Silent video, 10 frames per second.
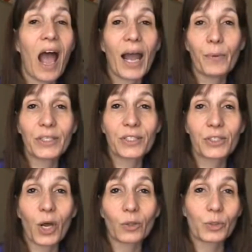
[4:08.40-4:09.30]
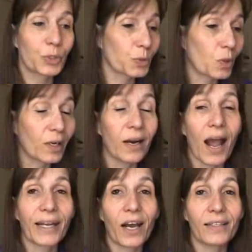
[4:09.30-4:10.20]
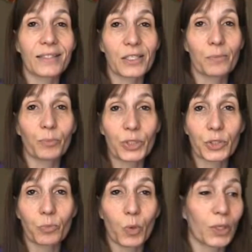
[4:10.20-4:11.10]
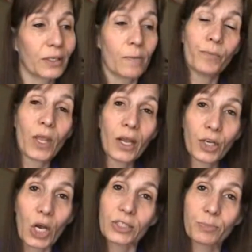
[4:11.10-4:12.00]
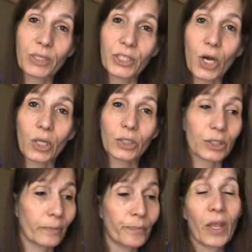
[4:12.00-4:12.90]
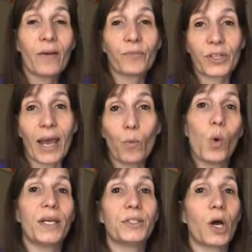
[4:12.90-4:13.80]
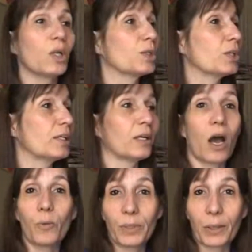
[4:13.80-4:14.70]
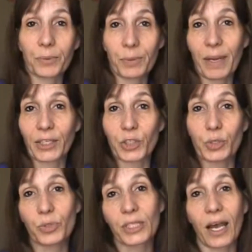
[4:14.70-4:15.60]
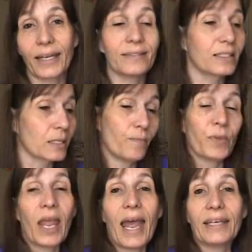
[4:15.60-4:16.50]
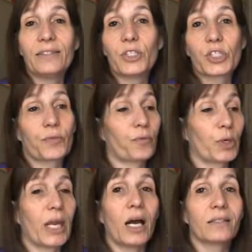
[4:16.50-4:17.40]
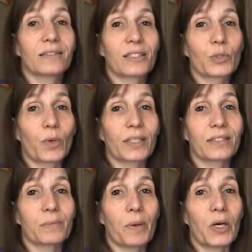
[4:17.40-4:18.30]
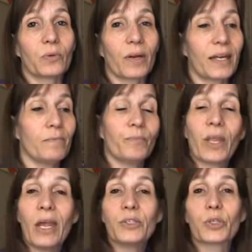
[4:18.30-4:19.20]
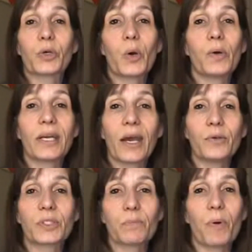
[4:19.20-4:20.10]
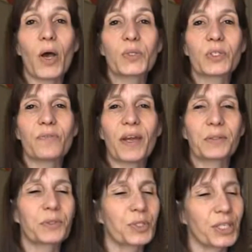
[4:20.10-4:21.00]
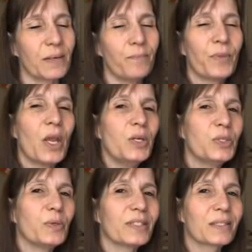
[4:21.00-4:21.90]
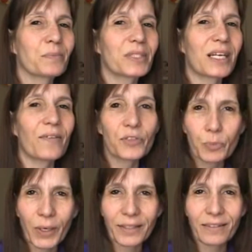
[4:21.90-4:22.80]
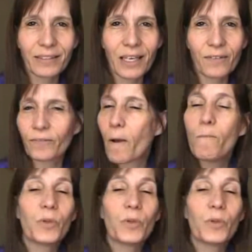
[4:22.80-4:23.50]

I went to the dollar store. I got some Bristol board. Cost me a dollar. For that $1, I'll be able to make two signs. And just free hugs is what it's about, right? So going out, some positive energy, doing some stuff, spreading the love.